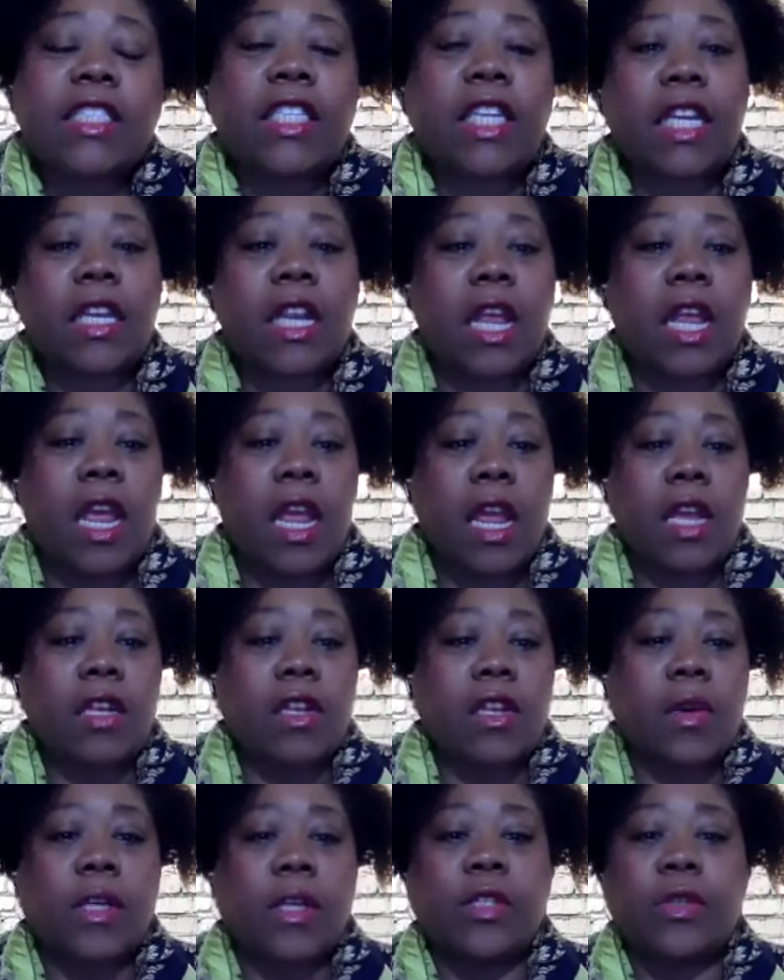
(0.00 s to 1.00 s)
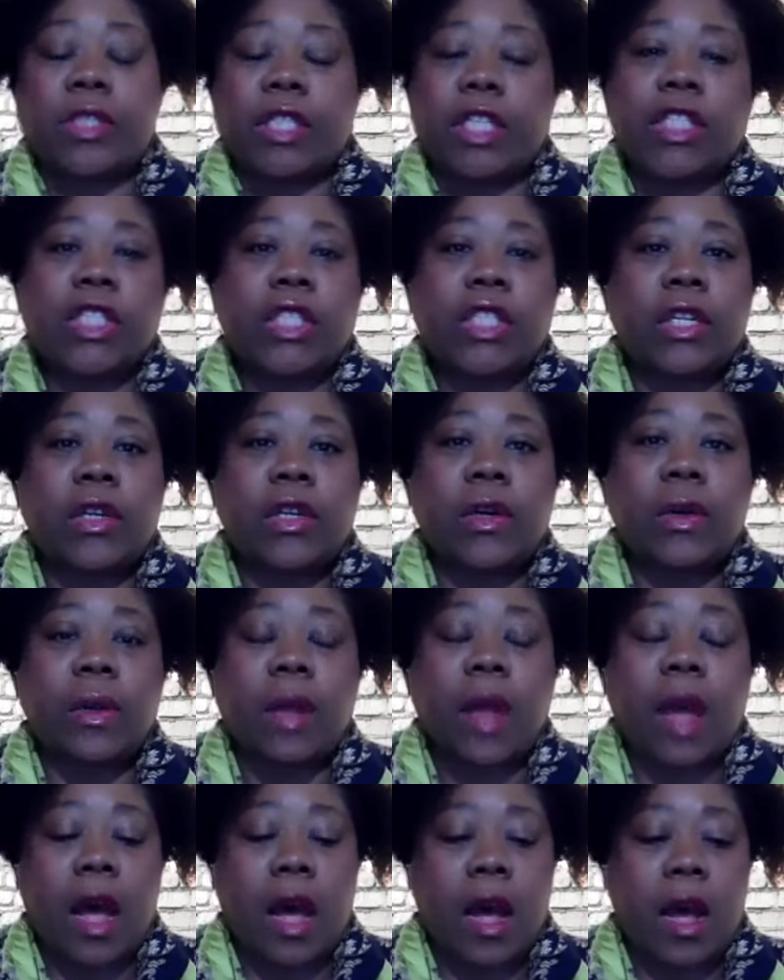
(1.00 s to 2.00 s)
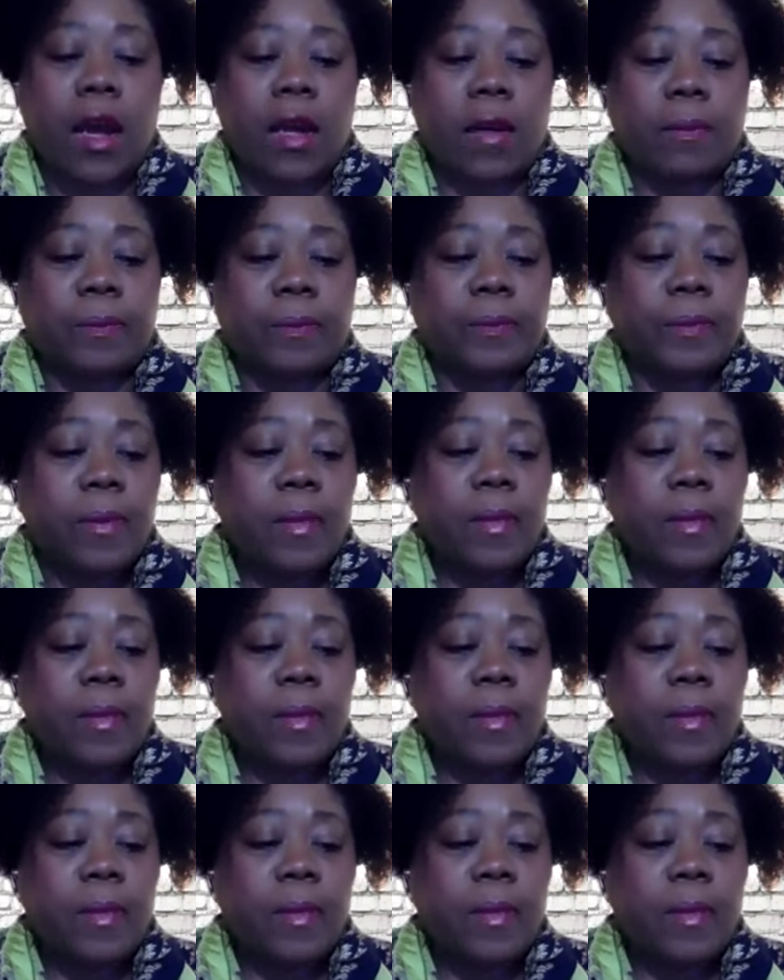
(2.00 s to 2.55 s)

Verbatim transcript: Did it do a traditional